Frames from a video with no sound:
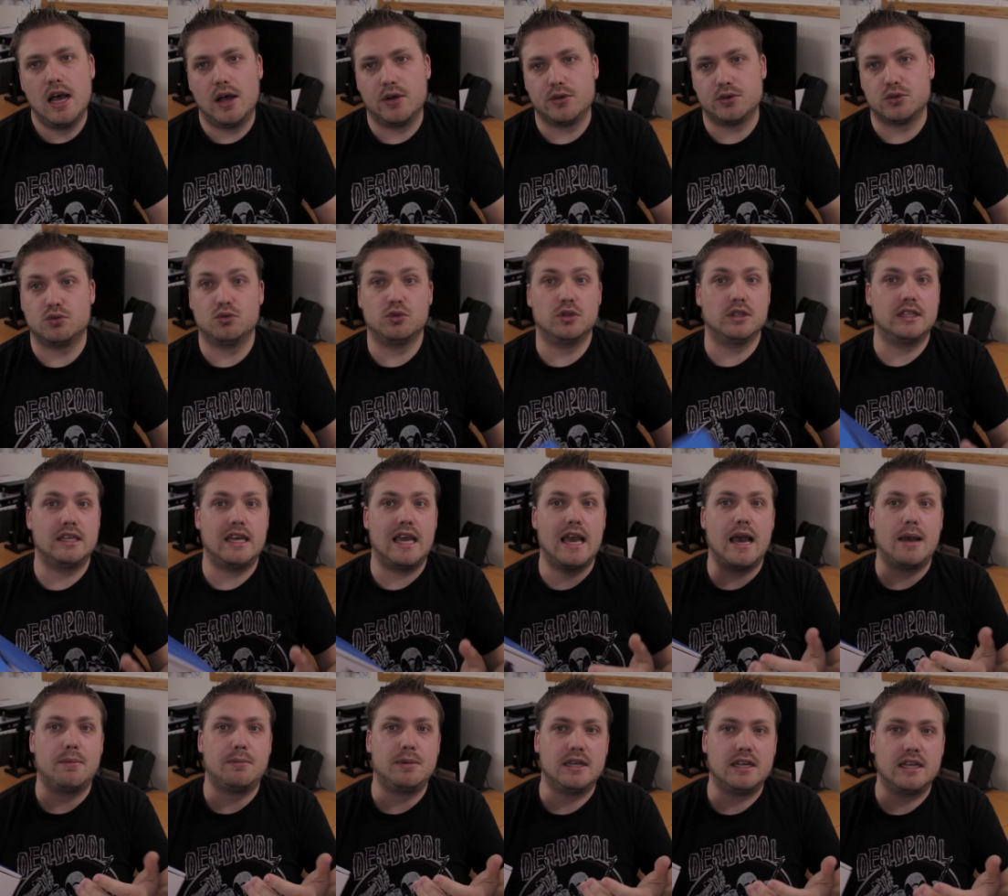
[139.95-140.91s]
I was really
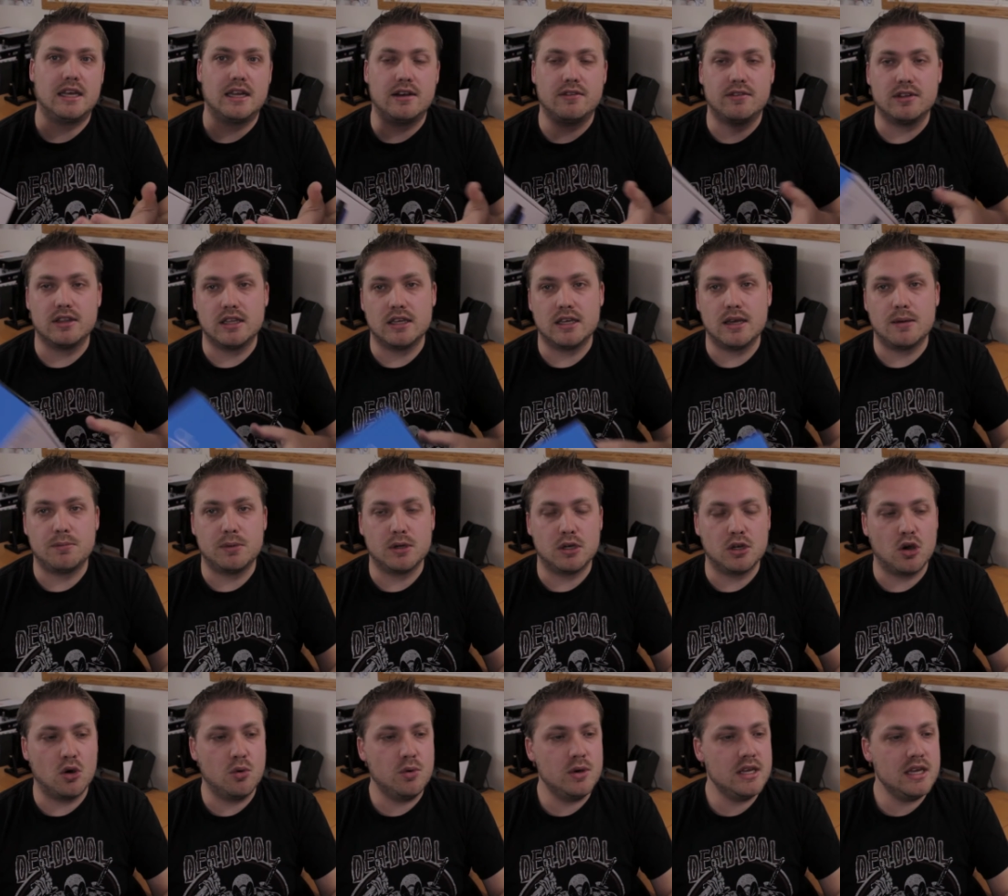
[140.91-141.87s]
happy to get everything up
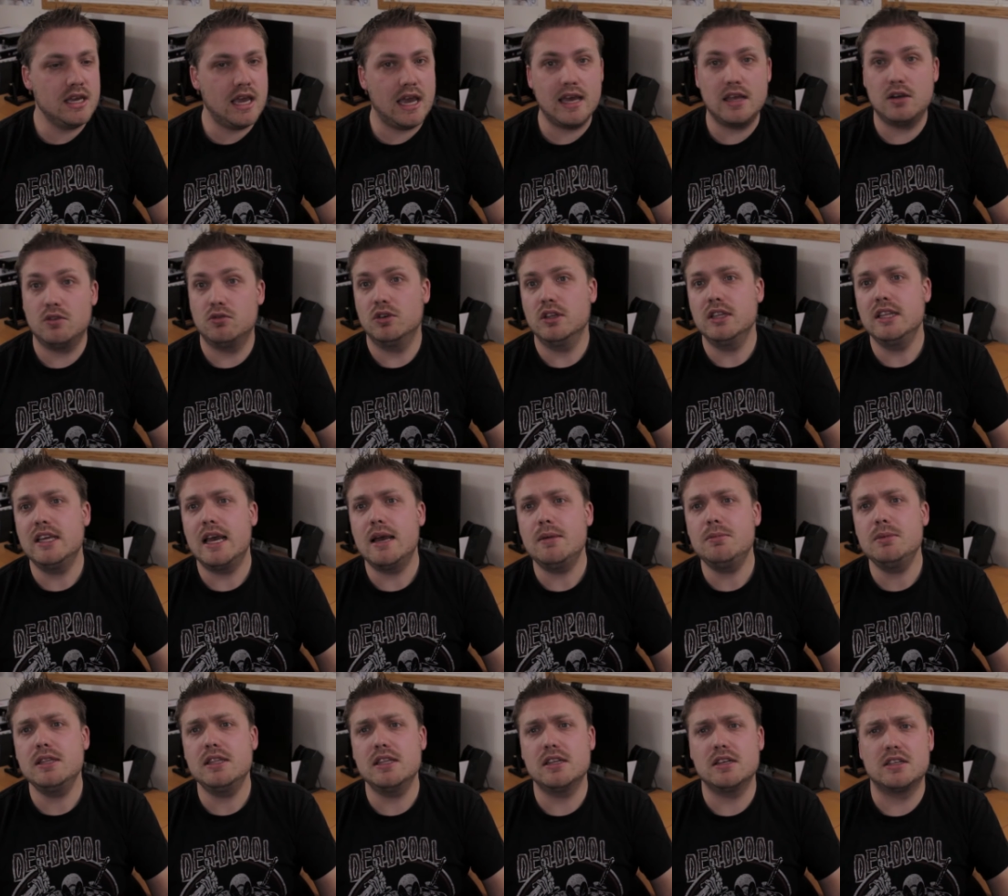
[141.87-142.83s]
and going, and really
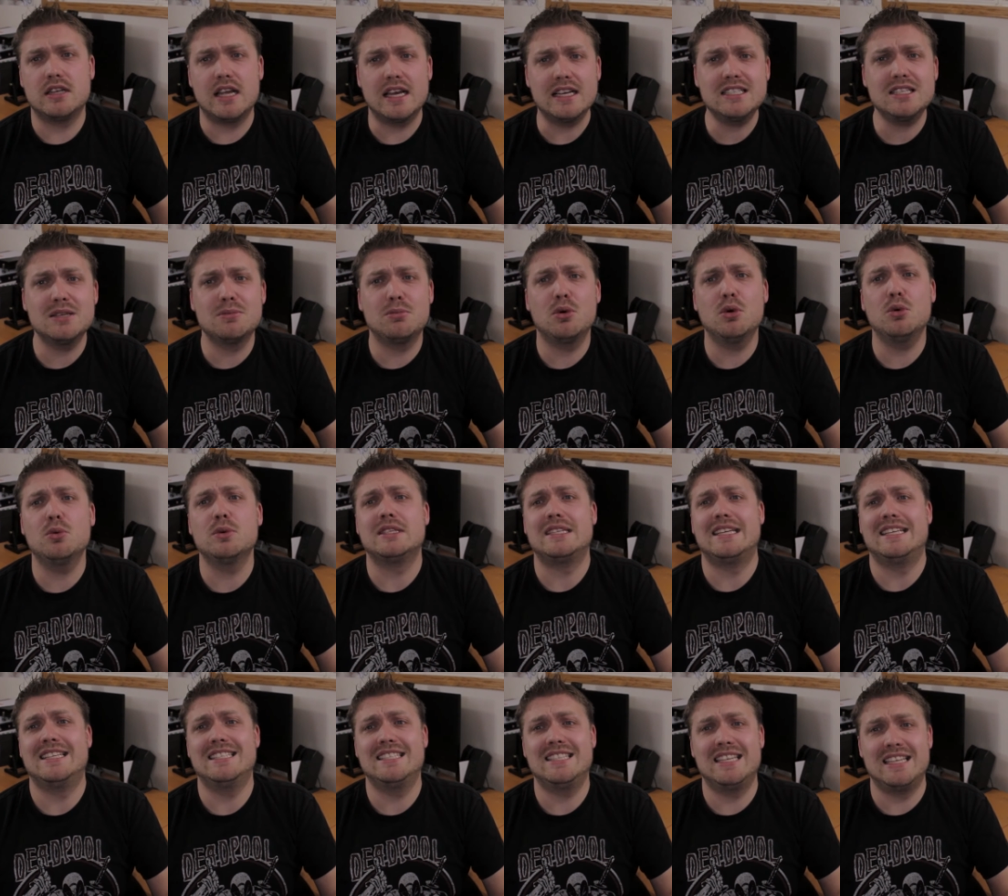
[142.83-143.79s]
happy that the tech support
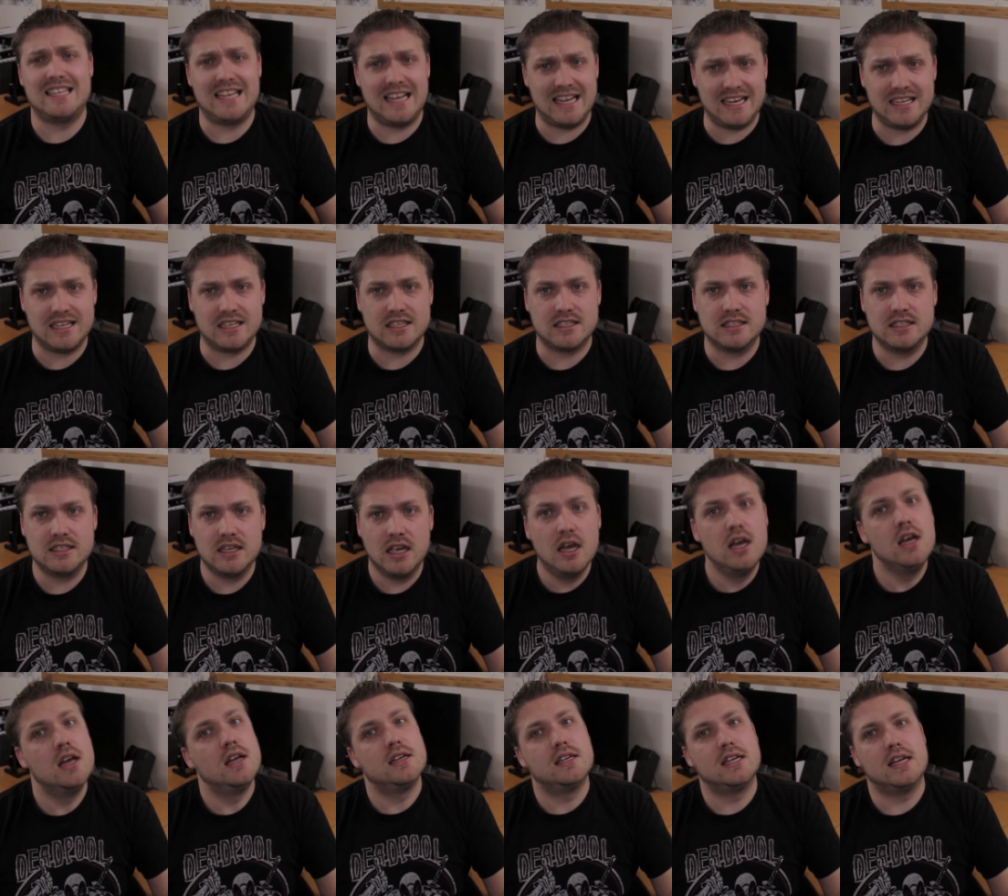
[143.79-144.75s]
was instantaneous.
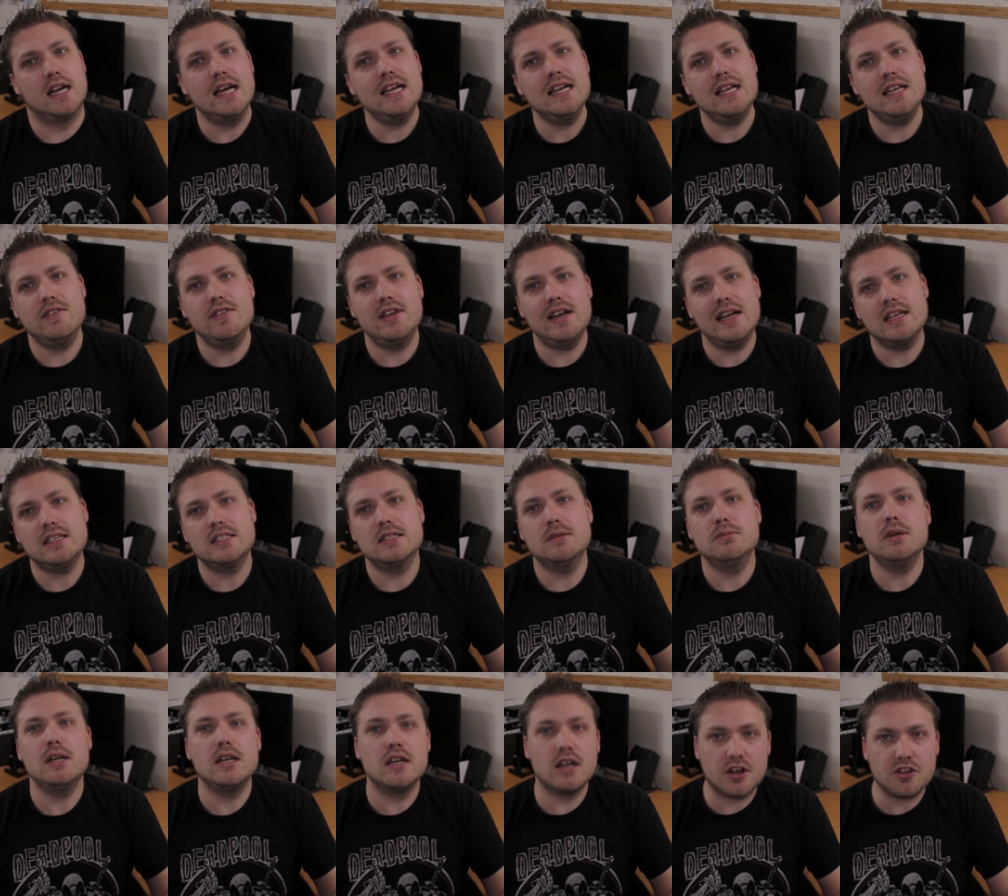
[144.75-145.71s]
Tonight I even asked
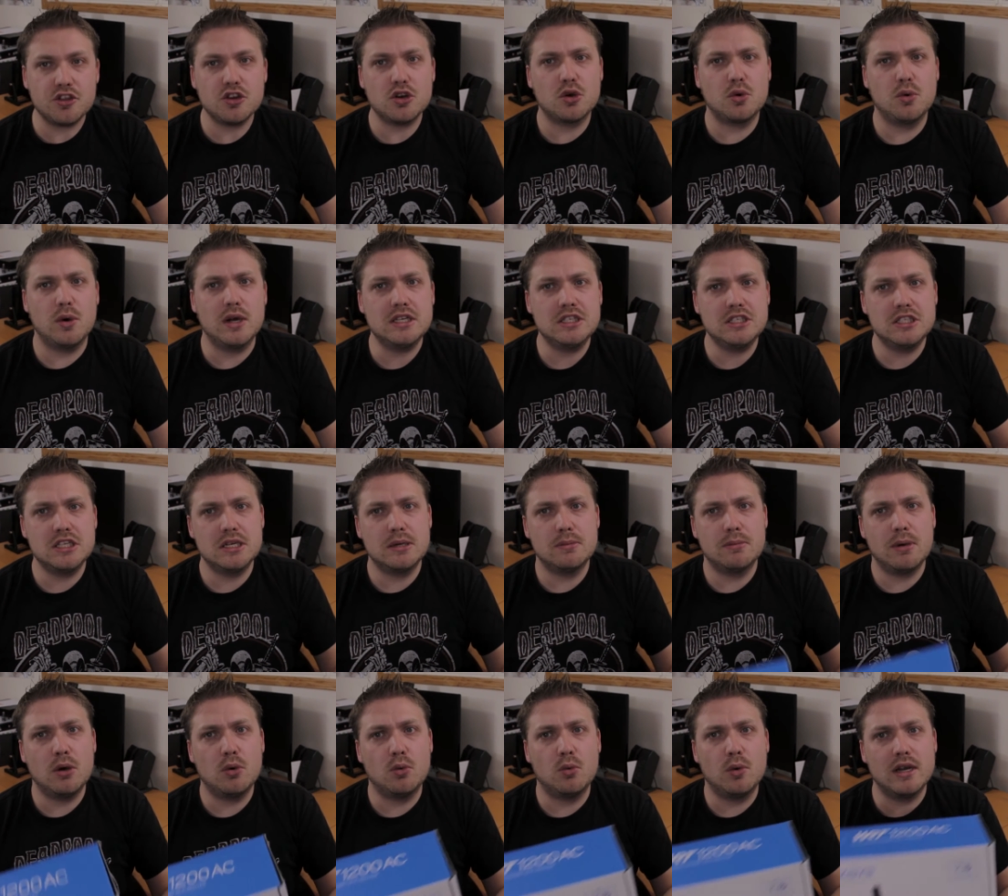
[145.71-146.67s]
them another question
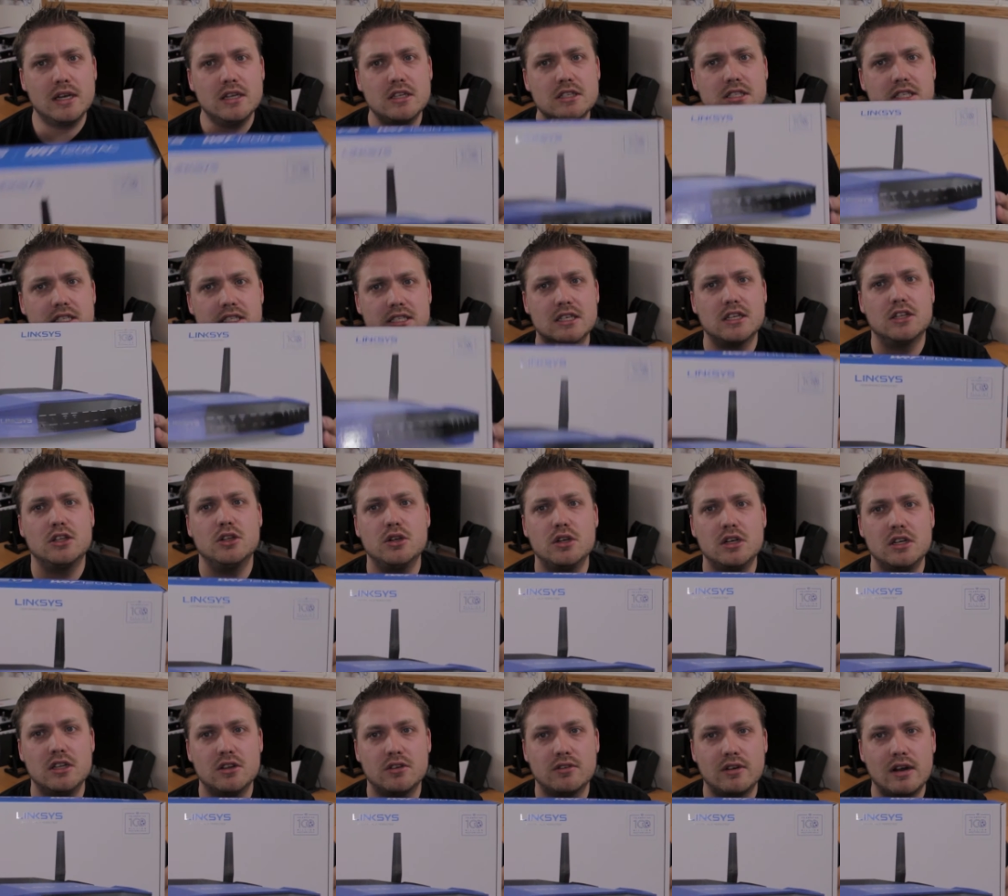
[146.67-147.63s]
about what else is
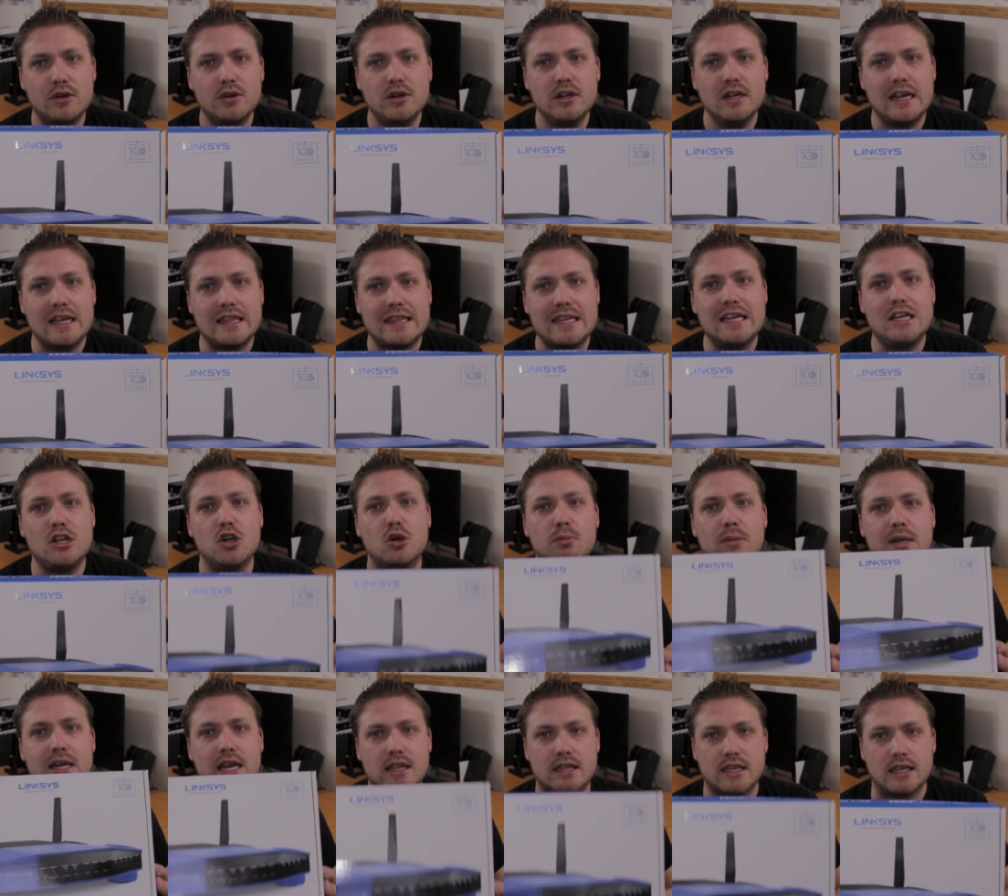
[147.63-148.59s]
included in the router, and they
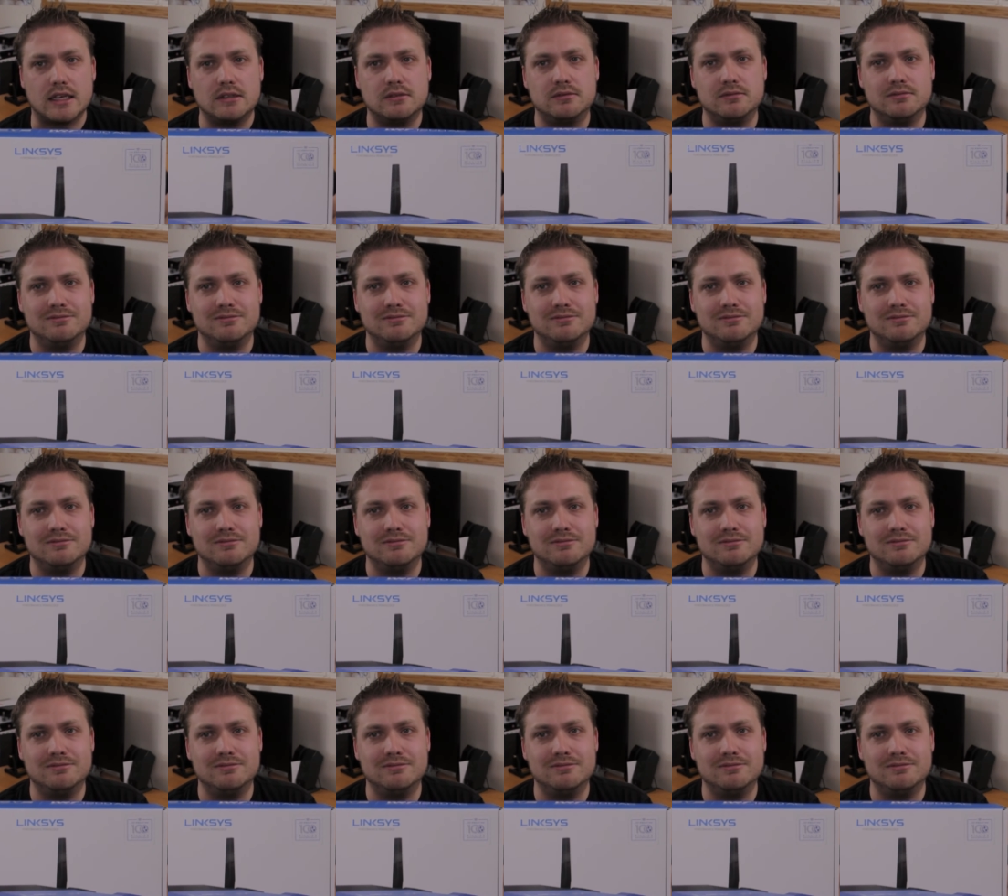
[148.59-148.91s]
told me nothing.